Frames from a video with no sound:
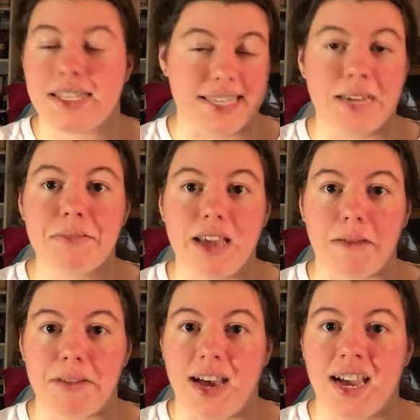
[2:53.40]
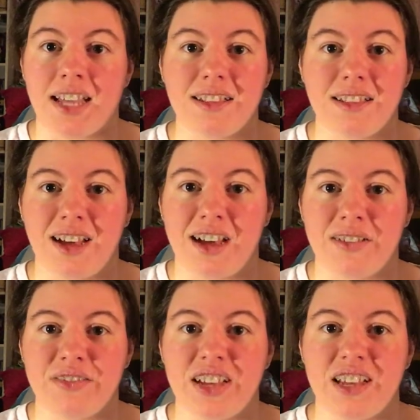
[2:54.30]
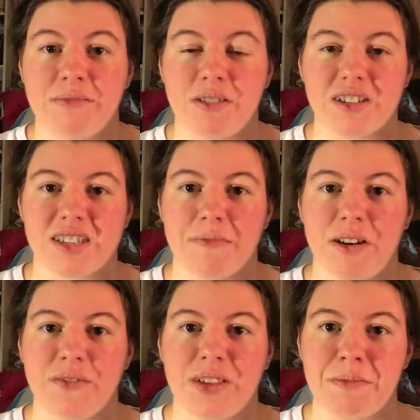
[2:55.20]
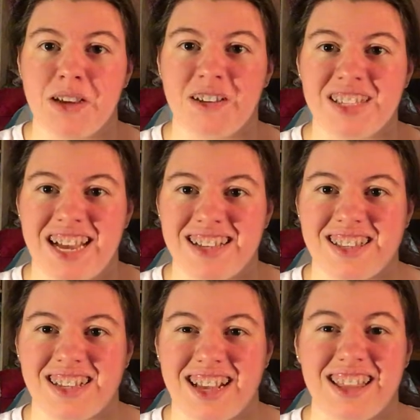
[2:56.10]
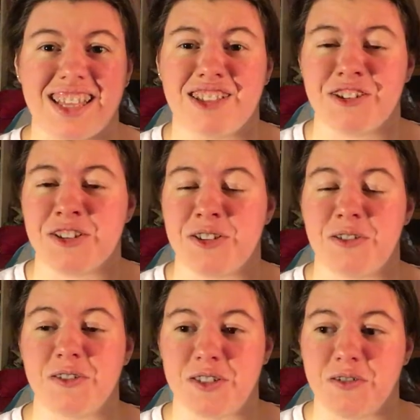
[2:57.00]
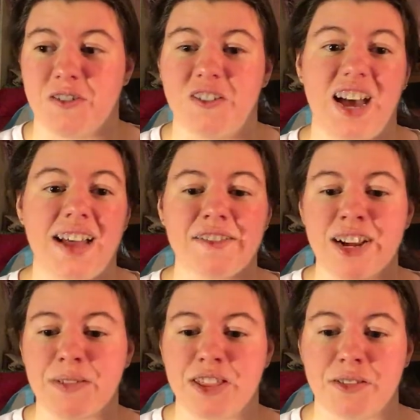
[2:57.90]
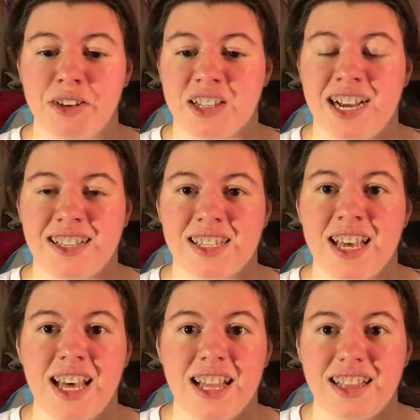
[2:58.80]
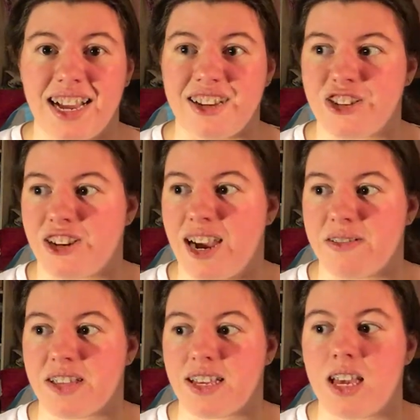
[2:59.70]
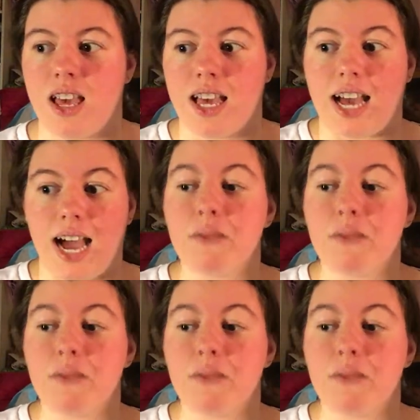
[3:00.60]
Sign me up. I love books about female assassins. I think they're so cool. After I read Throne of Glass last year, I was like, I